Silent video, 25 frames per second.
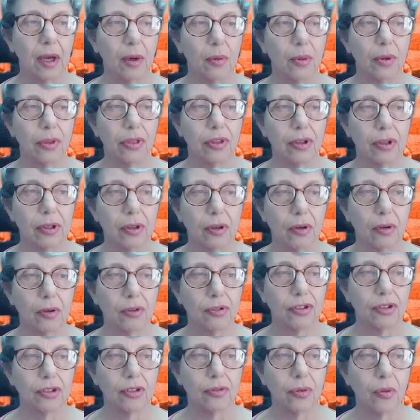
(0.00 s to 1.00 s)
with the
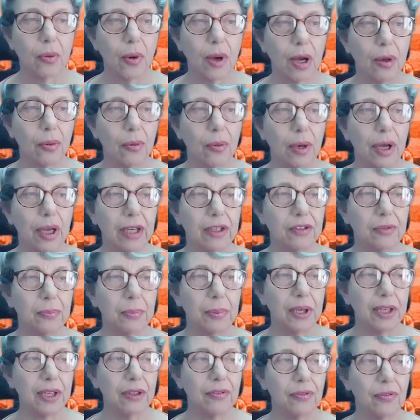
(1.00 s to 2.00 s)
launch of Huawei's
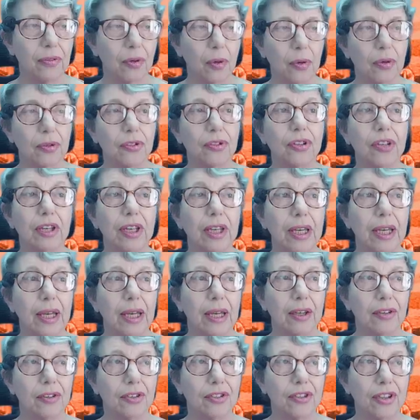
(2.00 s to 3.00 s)
P40
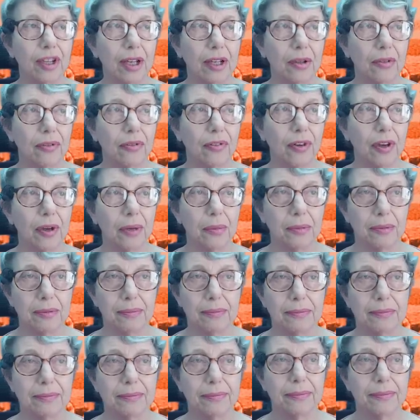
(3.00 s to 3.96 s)
cell phone.